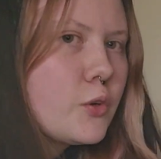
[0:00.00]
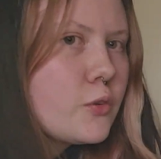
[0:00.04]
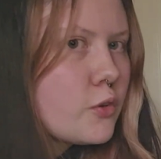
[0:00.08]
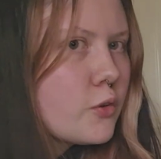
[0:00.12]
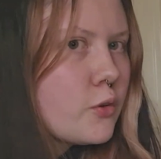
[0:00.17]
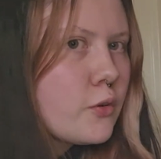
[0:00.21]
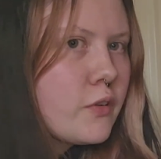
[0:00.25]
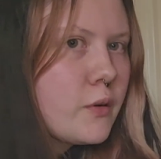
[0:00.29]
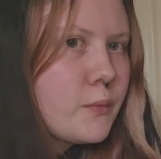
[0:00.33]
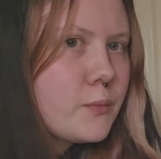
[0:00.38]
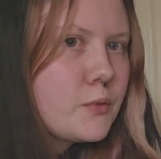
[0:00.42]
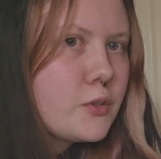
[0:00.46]
know
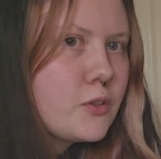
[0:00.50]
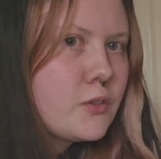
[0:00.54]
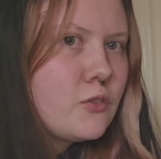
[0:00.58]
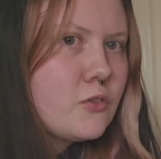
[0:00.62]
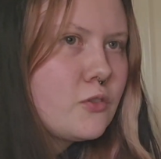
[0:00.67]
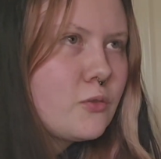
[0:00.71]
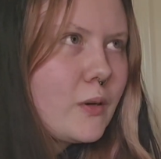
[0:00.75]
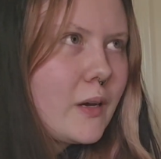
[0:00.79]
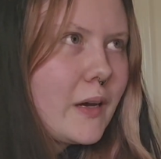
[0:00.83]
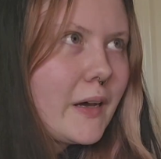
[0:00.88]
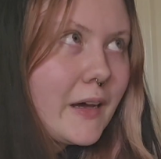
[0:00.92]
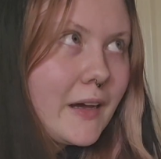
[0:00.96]
if I'm going to do
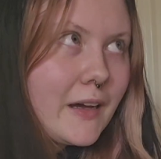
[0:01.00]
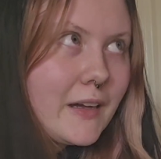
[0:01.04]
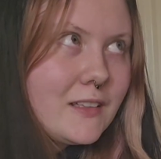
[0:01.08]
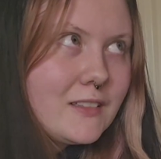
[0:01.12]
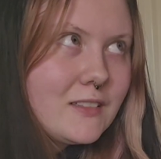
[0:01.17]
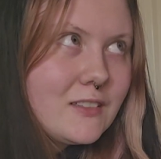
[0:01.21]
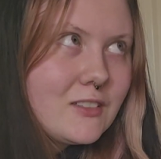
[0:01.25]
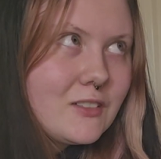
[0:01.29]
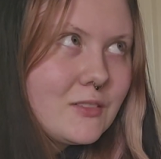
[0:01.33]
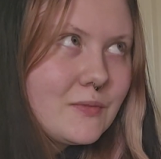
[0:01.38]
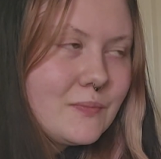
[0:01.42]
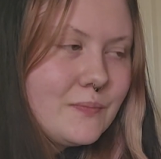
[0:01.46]
a
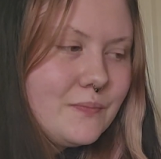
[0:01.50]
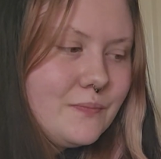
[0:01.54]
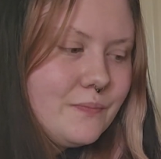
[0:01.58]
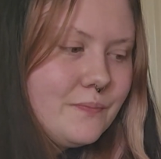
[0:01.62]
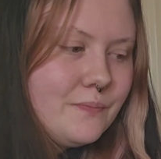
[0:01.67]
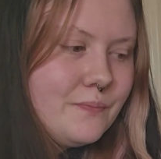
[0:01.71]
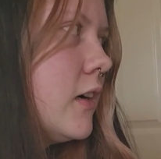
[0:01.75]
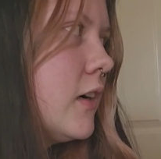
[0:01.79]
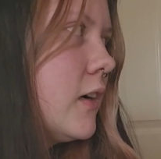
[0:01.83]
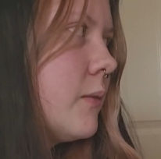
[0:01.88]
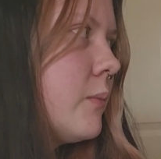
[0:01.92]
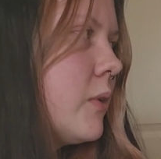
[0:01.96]
hat,
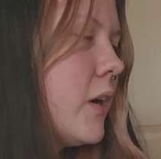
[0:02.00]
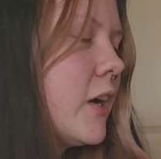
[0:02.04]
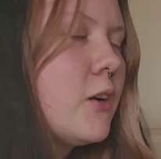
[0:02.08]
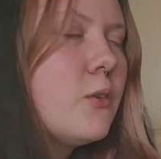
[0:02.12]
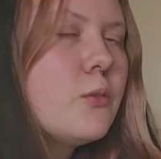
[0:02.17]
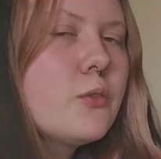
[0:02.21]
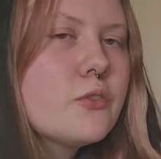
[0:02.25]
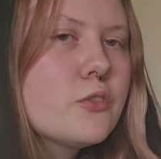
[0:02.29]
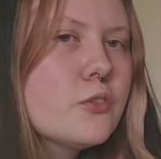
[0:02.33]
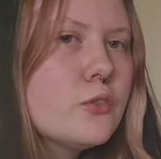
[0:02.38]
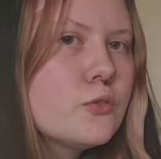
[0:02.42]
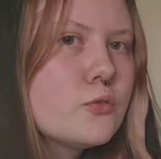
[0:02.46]
but I
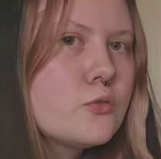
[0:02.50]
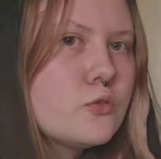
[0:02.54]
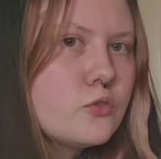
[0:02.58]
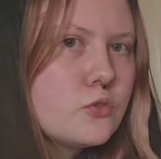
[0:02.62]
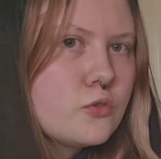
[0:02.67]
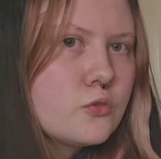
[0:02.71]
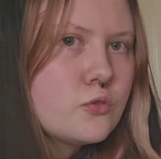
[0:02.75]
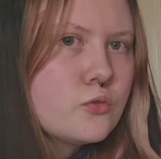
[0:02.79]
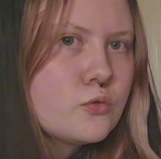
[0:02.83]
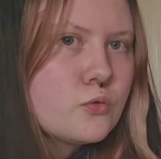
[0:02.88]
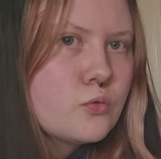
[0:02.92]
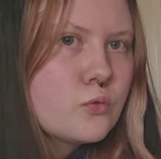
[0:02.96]
also
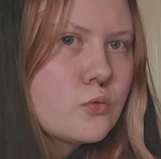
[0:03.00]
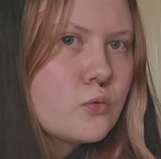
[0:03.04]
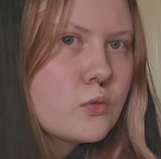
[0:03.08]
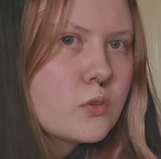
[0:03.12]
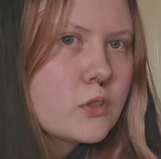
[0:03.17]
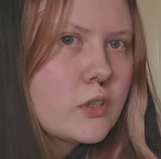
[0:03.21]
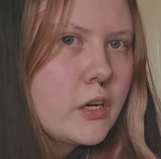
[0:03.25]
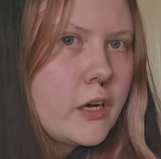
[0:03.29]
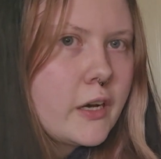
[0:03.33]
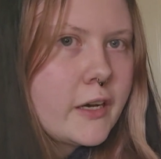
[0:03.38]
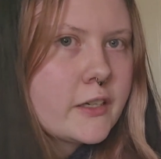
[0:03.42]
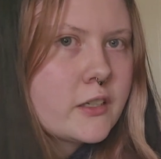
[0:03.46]
do
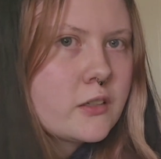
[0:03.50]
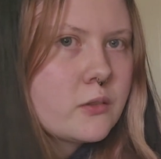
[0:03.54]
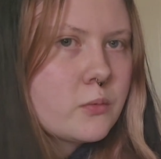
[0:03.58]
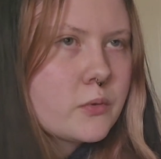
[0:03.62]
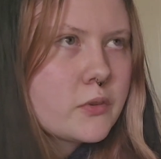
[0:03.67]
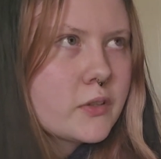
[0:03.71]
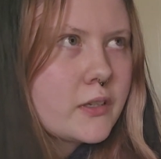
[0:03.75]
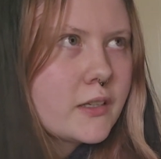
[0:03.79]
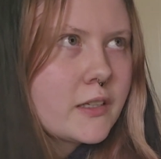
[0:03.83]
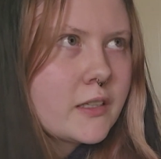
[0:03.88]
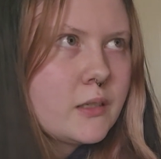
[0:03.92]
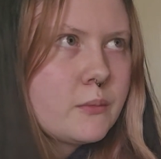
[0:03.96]
kind of want
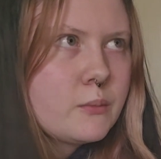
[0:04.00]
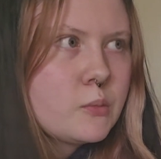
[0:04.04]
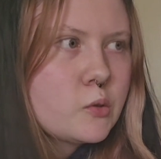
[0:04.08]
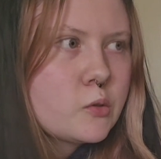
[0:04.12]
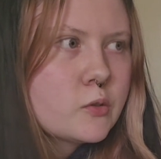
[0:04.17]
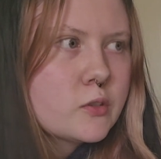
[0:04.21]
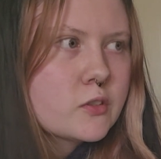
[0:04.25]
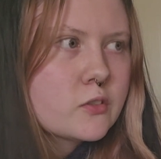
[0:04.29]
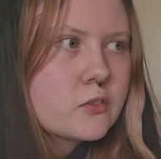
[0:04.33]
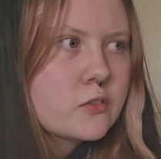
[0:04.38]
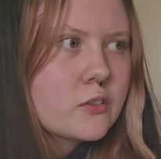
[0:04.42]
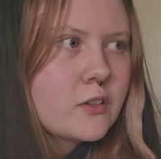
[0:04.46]
to lean more
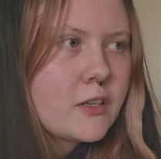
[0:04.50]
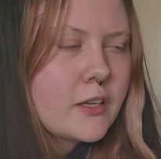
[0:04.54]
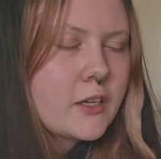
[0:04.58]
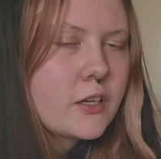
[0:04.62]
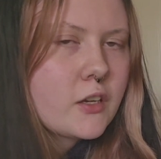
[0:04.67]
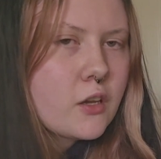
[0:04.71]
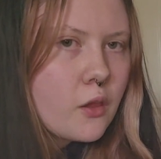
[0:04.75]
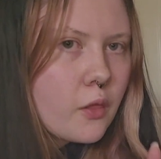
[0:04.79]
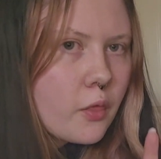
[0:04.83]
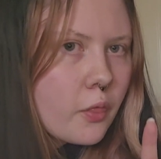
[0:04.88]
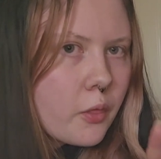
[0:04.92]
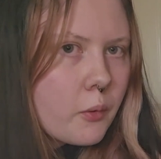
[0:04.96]
into like
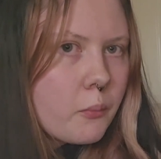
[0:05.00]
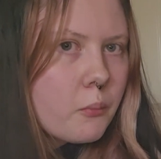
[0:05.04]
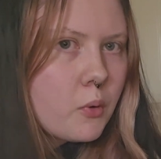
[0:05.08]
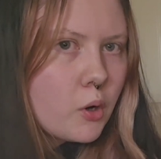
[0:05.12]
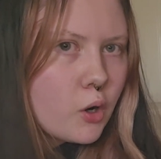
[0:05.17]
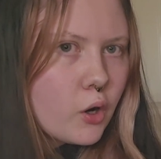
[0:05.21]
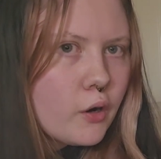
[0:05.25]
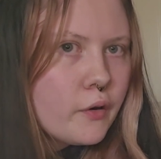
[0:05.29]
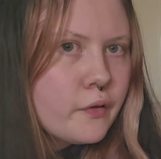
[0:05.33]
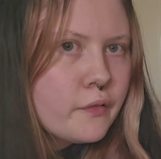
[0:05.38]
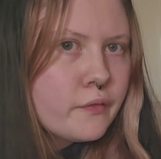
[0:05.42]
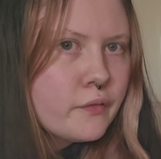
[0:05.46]
the
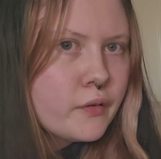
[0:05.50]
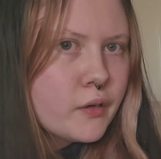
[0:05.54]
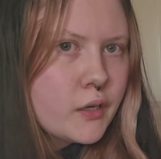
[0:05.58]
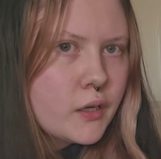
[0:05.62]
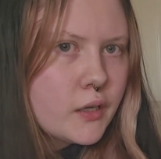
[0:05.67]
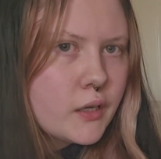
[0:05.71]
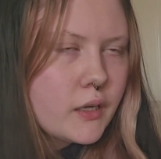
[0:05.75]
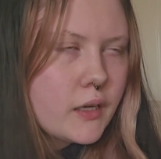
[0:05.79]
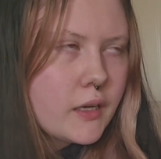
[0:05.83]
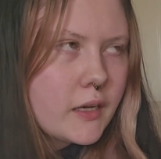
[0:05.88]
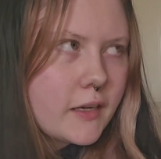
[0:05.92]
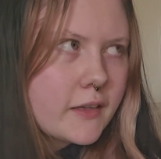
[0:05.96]
moth
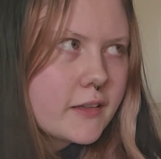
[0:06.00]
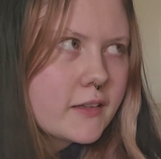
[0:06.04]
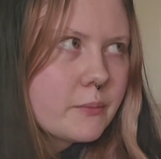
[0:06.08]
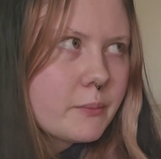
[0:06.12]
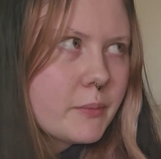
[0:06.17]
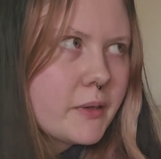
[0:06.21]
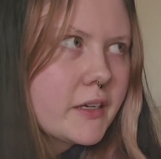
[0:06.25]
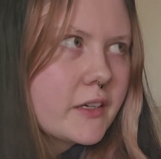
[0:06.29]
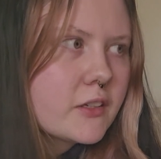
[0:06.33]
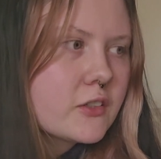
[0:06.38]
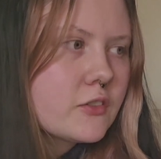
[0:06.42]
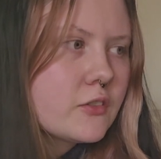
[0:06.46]

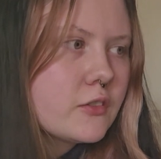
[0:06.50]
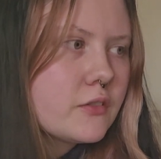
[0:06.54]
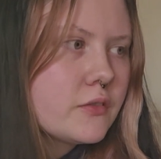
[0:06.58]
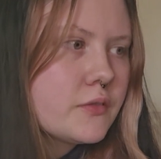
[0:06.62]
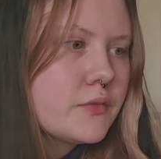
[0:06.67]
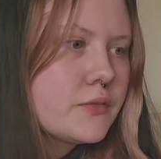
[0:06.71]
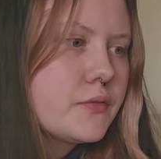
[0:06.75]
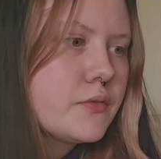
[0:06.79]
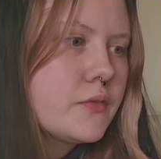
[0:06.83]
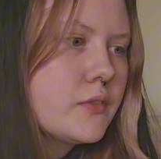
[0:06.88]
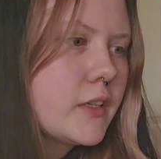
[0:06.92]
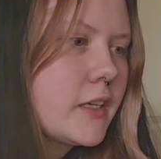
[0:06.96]
aspect
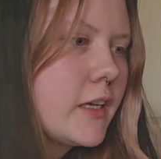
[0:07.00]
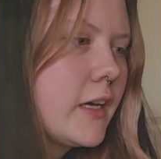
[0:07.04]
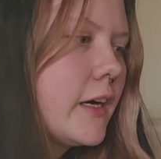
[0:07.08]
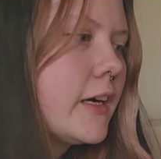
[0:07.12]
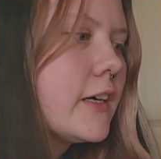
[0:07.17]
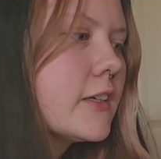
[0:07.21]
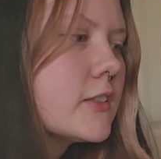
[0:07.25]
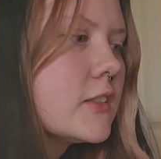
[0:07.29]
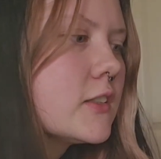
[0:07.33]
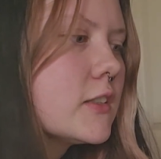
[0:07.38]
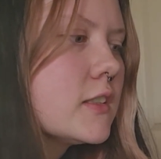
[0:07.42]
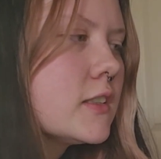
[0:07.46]
of the
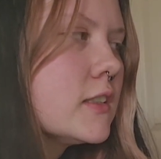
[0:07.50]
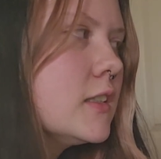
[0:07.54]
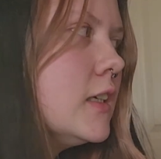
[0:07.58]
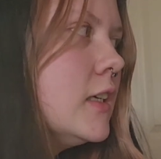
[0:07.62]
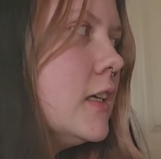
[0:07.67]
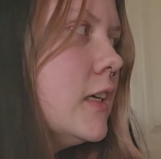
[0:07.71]
character,